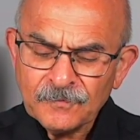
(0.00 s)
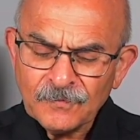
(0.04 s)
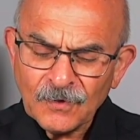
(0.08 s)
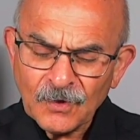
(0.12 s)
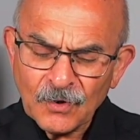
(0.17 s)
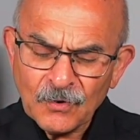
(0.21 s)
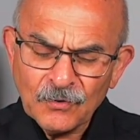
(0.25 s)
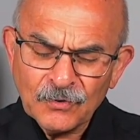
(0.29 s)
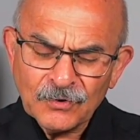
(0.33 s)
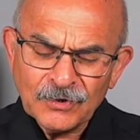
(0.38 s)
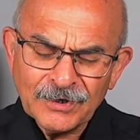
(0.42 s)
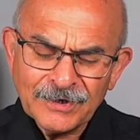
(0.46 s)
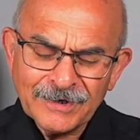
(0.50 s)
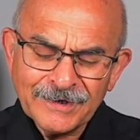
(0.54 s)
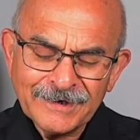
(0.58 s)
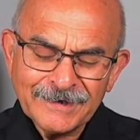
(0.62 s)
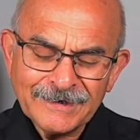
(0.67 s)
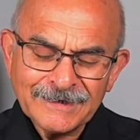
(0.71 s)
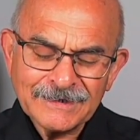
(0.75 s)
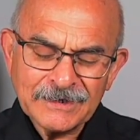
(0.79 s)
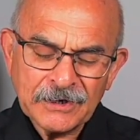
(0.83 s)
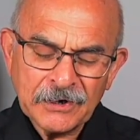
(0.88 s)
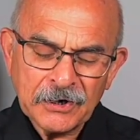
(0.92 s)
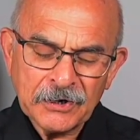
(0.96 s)
Okay,
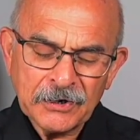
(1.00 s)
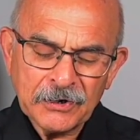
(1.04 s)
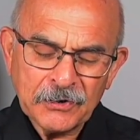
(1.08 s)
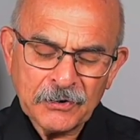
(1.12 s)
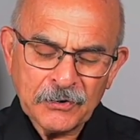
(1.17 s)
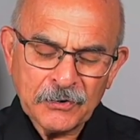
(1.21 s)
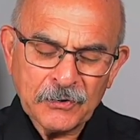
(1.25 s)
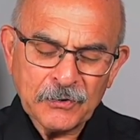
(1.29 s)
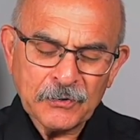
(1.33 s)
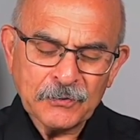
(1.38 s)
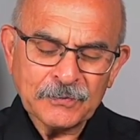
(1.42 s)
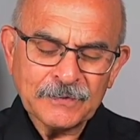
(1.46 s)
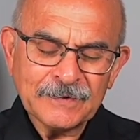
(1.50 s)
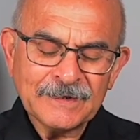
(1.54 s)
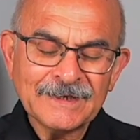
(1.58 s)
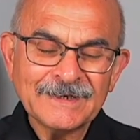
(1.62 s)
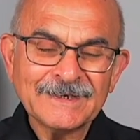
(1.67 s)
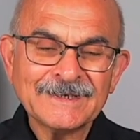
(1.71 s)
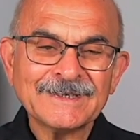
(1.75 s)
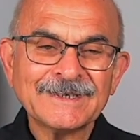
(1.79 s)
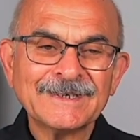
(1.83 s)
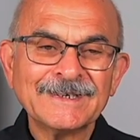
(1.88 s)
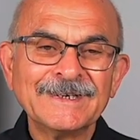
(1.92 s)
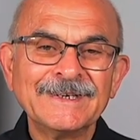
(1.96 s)
Aries, I hope
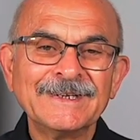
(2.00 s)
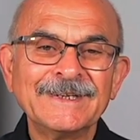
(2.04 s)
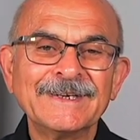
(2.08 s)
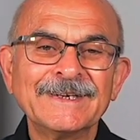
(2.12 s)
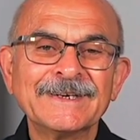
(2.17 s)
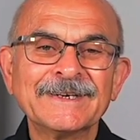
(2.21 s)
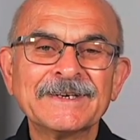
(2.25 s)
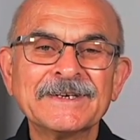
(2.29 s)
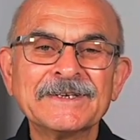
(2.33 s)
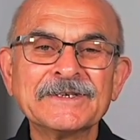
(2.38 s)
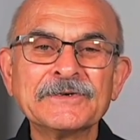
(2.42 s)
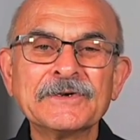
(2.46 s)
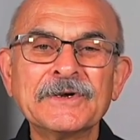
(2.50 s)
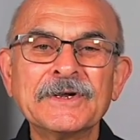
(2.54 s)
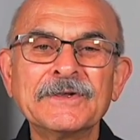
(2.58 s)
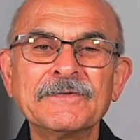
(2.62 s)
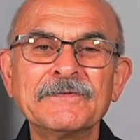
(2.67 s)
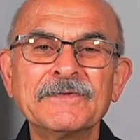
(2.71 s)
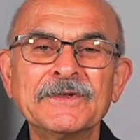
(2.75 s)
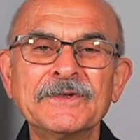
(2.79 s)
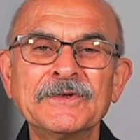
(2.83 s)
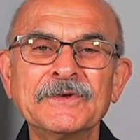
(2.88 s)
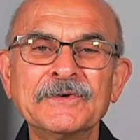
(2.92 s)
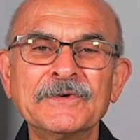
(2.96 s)
this reading resonates
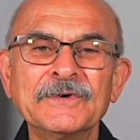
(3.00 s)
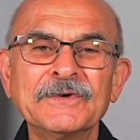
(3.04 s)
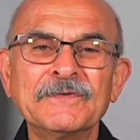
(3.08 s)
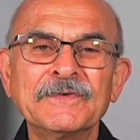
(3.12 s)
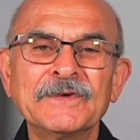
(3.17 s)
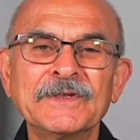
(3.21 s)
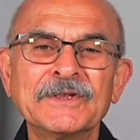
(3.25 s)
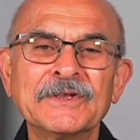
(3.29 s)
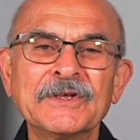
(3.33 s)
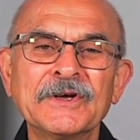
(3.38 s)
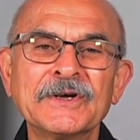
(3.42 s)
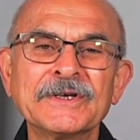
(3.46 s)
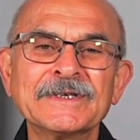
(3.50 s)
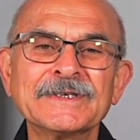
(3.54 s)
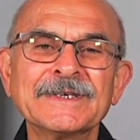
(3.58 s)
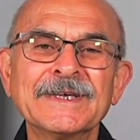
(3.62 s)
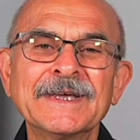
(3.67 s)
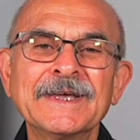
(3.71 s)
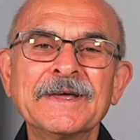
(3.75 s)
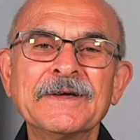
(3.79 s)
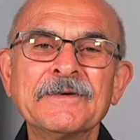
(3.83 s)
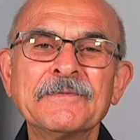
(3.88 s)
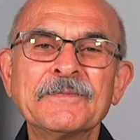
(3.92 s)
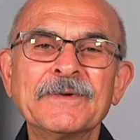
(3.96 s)
with you. If it does,
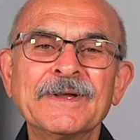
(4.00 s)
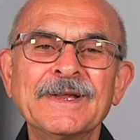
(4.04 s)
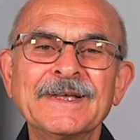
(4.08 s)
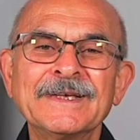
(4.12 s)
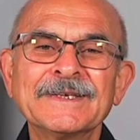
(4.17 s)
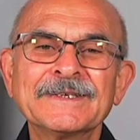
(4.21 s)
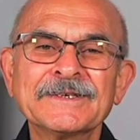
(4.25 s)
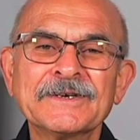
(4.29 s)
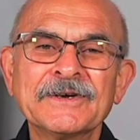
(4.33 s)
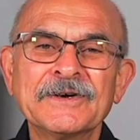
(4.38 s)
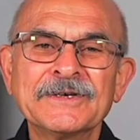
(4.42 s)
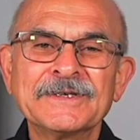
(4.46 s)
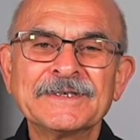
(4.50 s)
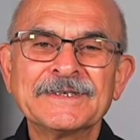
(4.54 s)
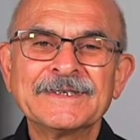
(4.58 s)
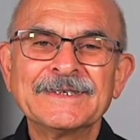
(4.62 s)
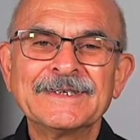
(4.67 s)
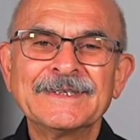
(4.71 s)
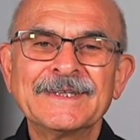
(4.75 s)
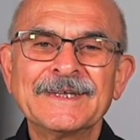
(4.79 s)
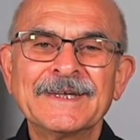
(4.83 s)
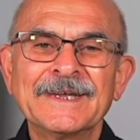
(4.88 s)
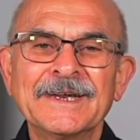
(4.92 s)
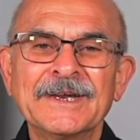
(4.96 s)
please
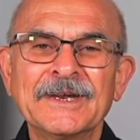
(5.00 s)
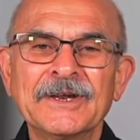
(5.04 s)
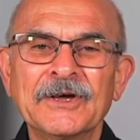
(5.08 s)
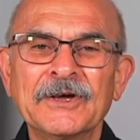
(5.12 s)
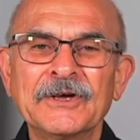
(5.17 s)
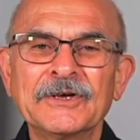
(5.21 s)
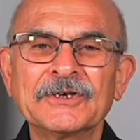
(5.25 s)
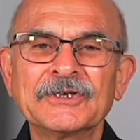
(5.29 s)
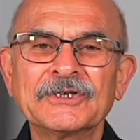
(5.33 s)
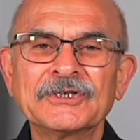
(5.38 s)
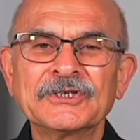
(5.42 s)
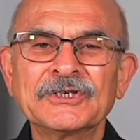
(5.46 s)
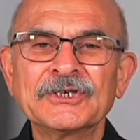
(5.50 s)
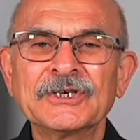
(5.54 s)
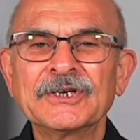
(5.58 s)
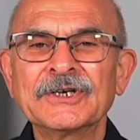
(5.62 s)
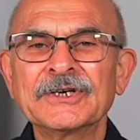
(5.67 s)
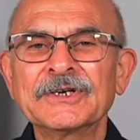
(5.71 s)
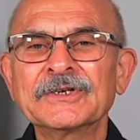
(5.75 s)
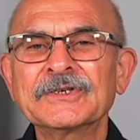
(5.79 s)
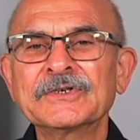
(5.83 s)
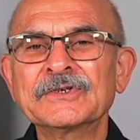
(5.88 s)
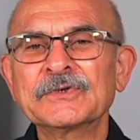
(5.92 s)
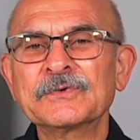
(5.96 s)
consider like,
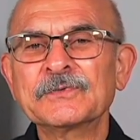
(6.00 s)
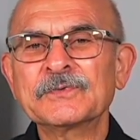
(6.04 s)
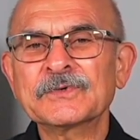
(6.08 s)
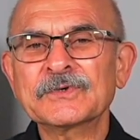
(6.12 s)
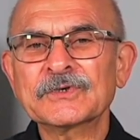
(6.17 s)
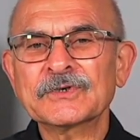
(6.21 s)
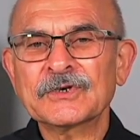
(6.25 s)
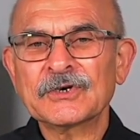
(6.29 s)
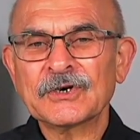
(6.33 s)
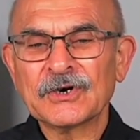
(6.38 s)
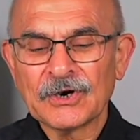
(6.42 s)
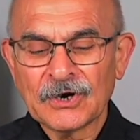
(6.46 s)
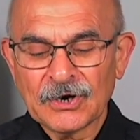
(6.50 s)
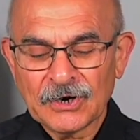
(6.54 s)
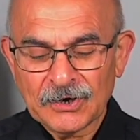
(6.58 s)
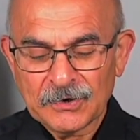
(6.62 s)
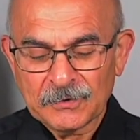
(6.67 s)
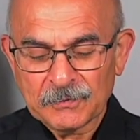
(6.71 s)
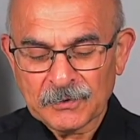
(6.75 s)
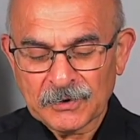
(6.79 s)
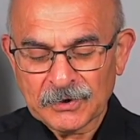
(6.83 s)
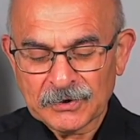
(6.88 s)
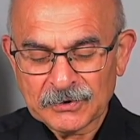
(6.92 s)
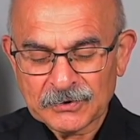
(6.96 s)
share,
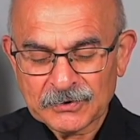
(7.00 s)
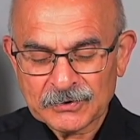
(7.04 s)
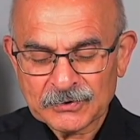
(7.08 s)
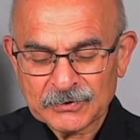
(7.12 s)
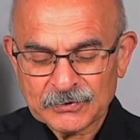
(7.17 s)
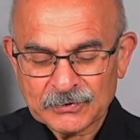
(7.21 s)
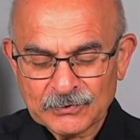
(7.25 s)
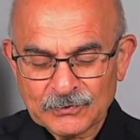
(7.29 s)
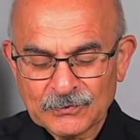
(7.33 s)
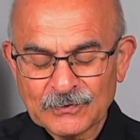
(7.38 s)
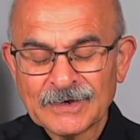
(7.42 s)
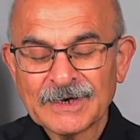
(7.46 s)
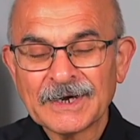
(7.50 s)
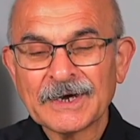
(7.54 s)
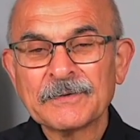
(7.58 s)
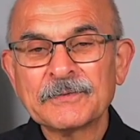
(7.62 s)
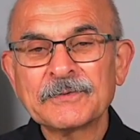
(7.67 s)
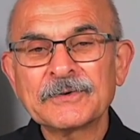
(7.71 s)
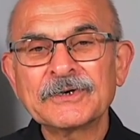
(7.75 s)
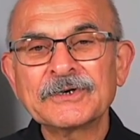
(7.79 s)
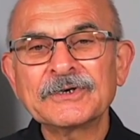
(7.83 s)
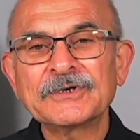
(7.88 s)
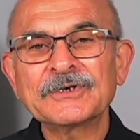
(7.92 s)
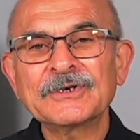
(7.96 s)
subscribe. I truly
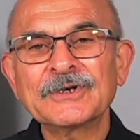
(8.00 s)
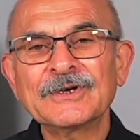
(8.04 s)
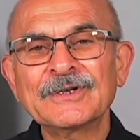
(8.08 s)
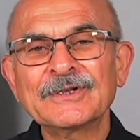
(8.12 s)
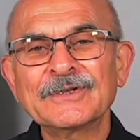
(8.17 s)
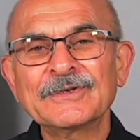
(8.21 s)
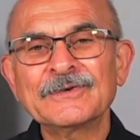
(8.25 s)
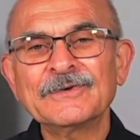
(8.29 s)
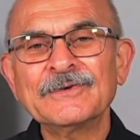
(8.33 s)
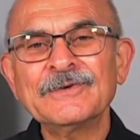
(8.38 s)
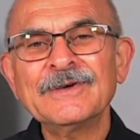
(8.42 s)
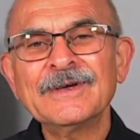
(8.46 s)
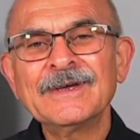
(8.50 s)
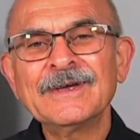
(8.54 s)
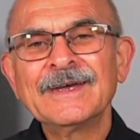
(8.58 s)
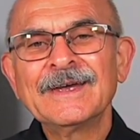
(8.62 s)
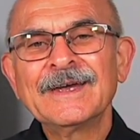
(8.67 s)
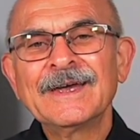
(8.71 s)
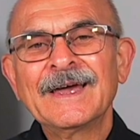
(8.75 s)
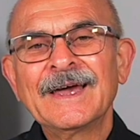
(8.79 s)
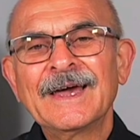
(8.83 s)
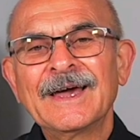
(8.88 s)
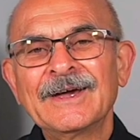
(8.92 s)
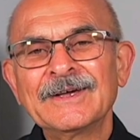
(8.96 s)
appreciate you.
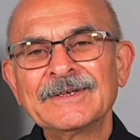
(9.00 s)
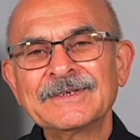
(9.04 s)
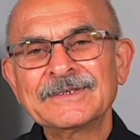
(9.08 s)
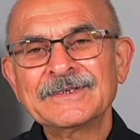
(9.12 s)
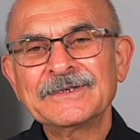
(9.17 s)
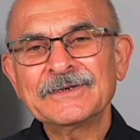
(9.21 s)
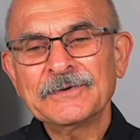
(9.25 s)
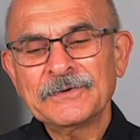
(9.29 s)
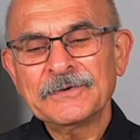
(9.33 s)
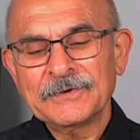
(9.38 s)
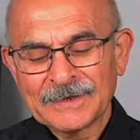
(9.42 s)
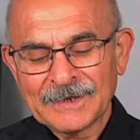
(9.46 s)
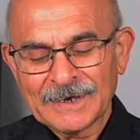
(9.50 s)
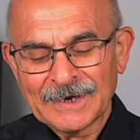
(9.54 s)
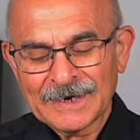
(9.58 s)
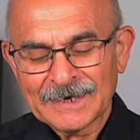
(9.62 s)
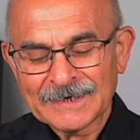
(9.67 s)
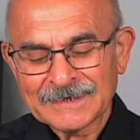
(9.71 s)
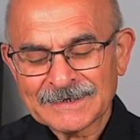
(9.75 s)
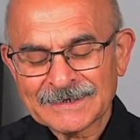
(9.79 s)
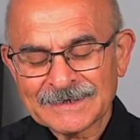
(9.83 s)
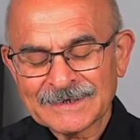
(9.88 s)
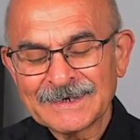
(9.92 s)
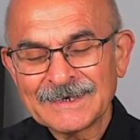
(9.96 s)
I see you in the
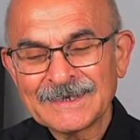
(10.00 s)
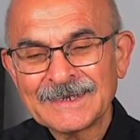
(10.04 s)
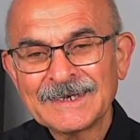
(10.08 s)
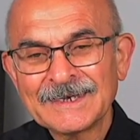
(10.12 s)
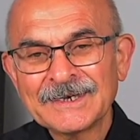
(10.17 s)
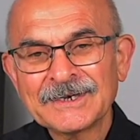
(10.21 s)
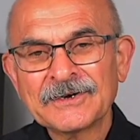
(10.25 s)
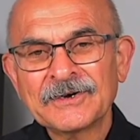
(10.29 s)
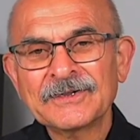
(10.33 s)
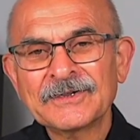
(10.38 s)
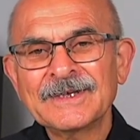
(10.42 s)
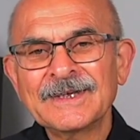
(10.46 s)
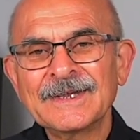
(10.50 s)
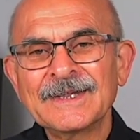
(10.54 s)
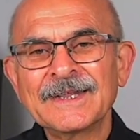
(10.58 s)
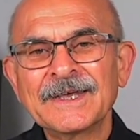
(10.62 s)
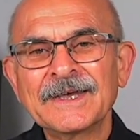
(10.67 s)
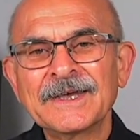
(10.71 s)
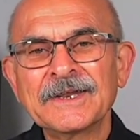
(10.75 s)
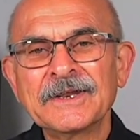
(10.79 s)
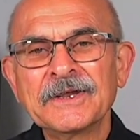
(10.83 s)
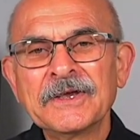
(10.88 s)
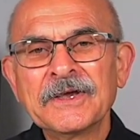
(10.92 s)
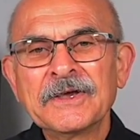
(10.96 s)
next reading. Until
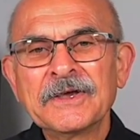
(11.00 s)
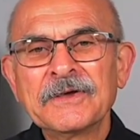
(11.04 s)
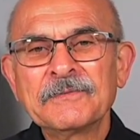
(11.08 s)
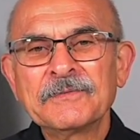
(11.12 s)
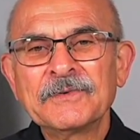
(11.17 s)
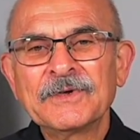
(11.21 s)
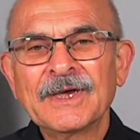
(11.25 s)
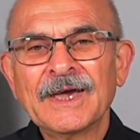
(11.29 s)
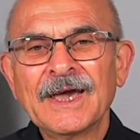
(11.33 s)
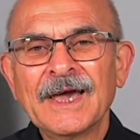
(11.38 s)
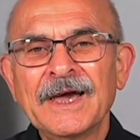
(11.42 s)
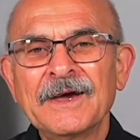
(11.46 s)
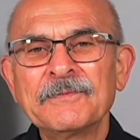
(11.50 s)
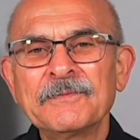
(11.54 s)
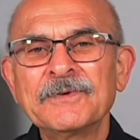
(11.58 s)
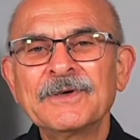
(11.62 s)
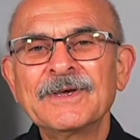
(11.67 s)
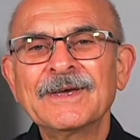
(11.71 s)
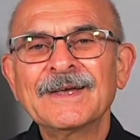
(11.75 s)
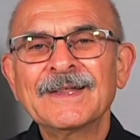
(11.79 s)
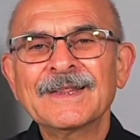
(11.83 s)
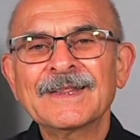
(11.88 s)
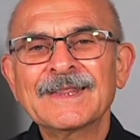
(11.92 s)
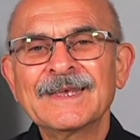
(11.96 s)
then, be happy,
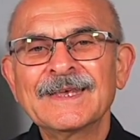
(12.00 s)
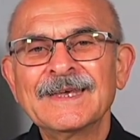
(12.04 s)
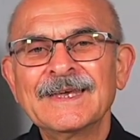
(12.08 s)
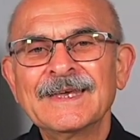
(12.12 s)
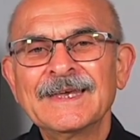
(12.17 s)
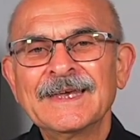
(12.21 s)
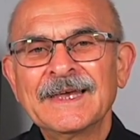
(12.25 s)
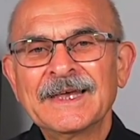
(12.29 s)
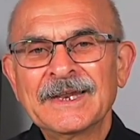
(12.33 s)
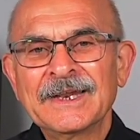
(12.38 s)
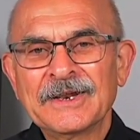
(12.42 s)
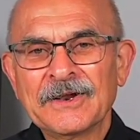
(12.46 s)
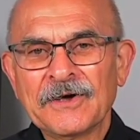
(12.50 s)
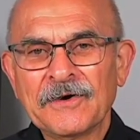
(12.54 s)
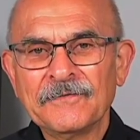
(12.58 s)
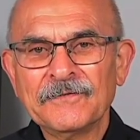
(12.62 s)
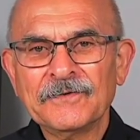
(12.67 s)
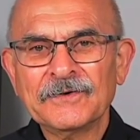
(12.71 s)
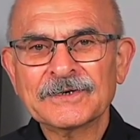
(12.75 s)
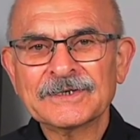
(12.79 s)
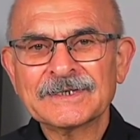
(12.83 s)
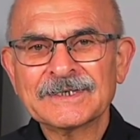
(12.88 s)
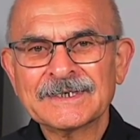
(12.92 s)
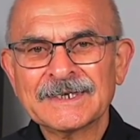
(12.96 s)
healthy, love
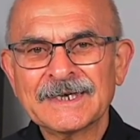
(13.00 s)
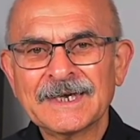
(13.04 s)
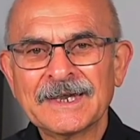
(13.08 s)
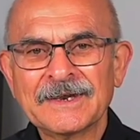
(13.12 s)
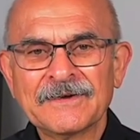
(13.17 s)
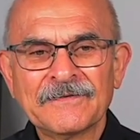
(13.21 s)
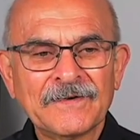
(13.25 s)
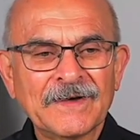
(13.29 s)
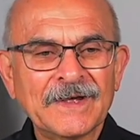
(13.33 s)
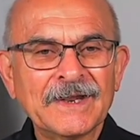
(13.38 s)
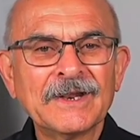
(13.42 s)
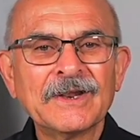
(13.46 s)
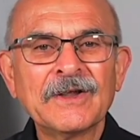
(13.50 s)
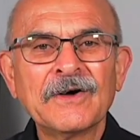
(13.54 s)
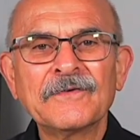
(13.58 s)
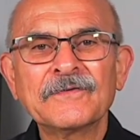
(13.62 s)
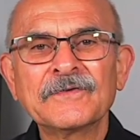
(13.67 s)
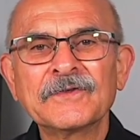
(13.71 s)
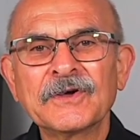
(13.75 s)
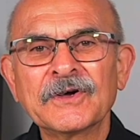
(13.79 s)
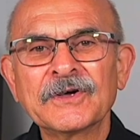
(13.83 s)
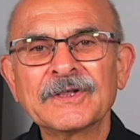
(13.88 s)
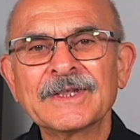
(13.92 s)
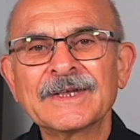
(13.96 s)
yourself, and love
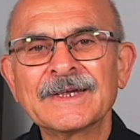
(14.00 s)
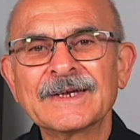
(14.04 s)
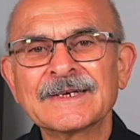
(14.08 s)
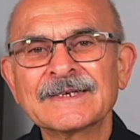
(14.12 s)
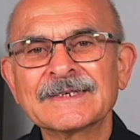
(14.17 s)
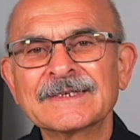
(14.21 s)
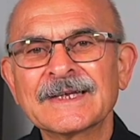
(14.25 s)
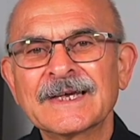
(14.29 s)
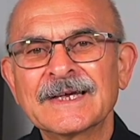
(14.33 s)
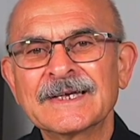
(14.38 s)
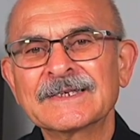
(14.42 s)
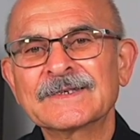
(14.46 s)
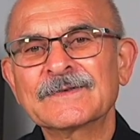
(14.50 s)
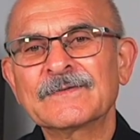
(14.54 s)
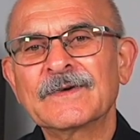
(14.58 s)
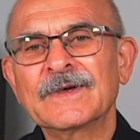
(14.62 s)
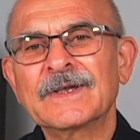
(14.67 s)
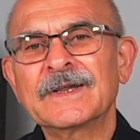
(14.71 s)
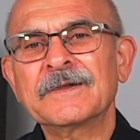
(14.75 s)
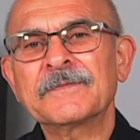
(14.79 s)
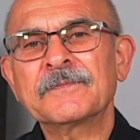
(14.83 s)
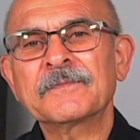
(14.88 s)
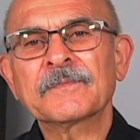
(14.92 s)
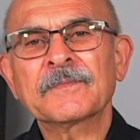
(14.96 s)
the others as
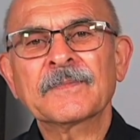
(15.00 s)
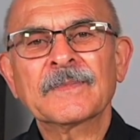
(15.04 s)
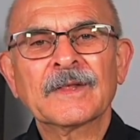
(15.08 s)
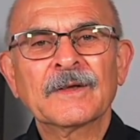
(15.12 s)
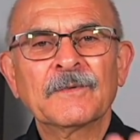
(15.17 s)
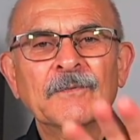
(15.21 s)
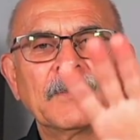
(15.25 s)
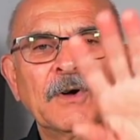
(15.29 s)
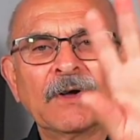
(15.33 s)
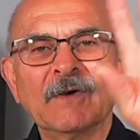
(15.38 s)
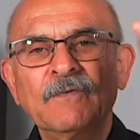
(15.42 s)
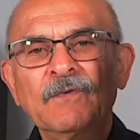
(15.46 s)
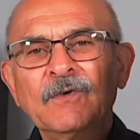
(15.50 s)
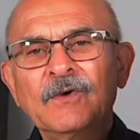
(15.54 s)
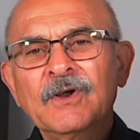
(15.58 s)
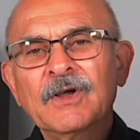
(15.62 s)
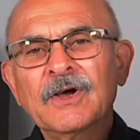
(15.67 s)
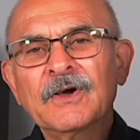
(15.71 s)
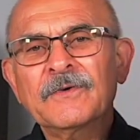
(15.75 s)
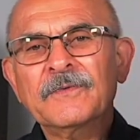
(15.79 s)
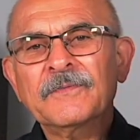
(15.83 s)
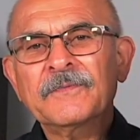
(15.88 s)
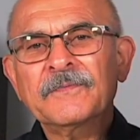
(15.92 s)
well. Bye for now.